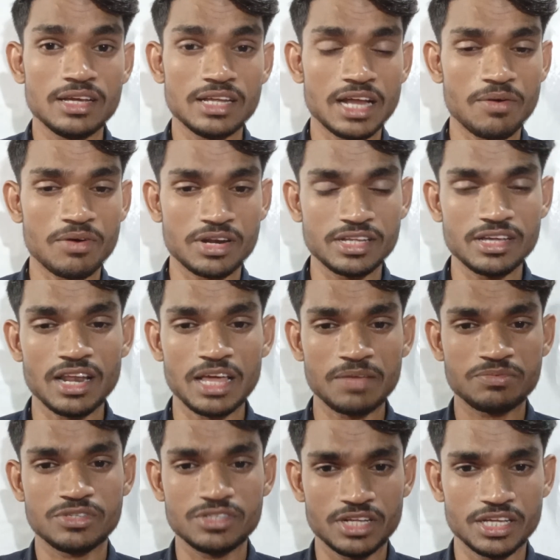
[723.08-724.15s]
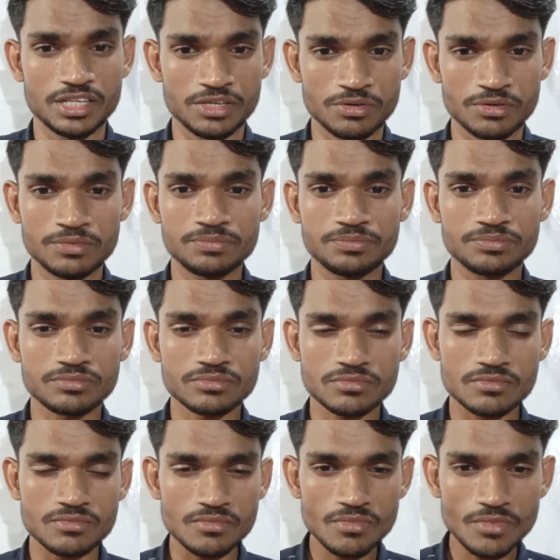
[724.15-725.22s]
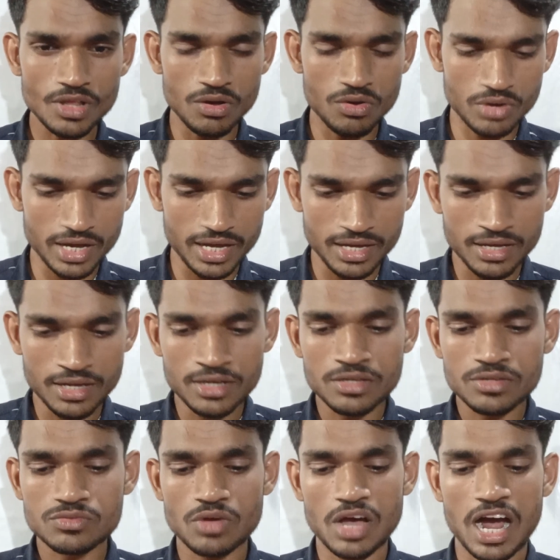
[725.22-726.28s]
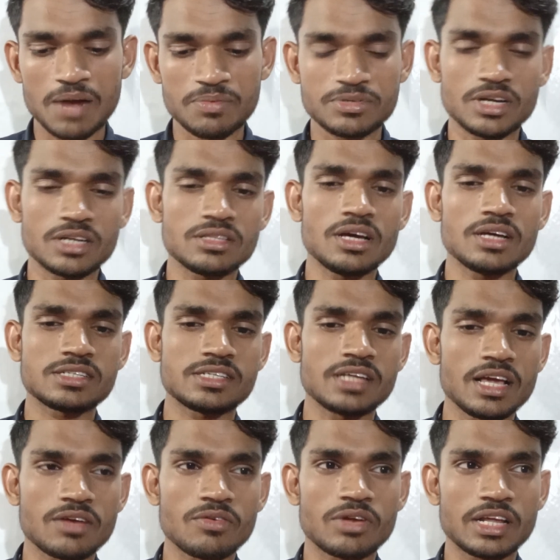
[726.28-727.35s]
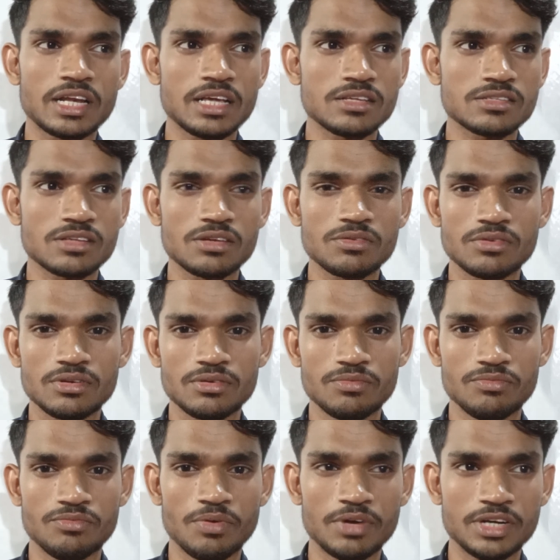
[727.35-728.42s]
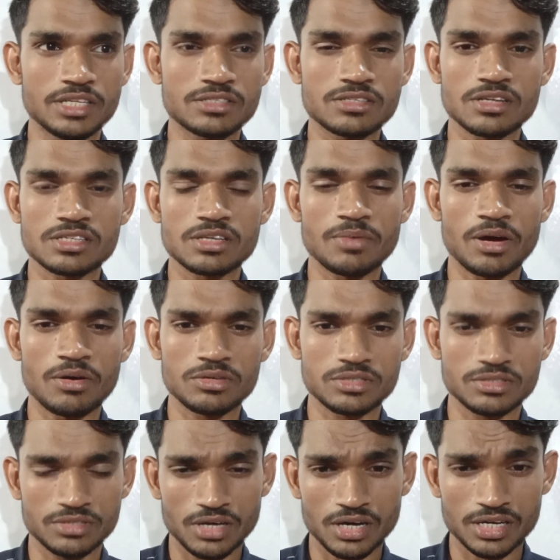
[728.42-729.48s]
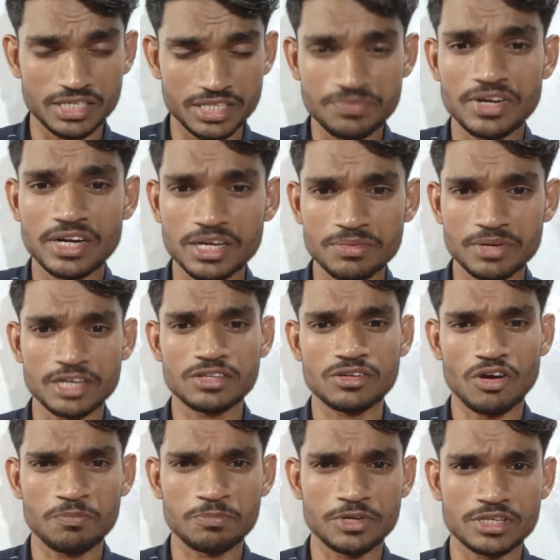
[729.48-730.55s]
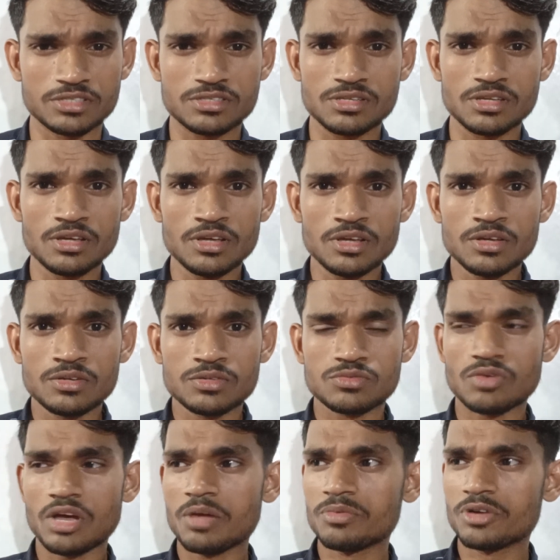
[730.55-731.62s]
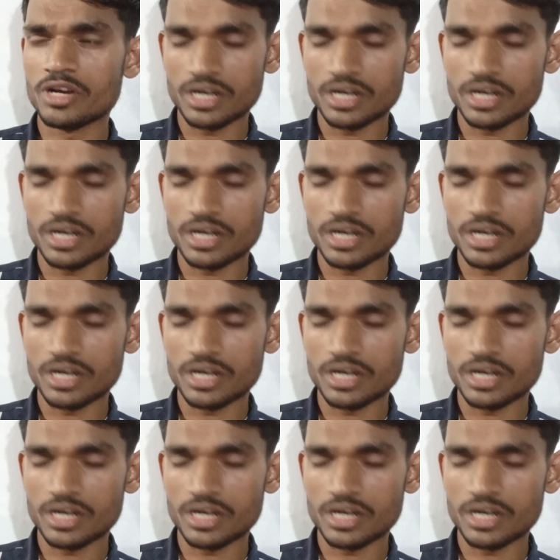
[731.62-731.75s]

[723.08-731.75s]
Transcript: in our real life scenario. Okay, so after the stack organization we will discuss about the different topics. So I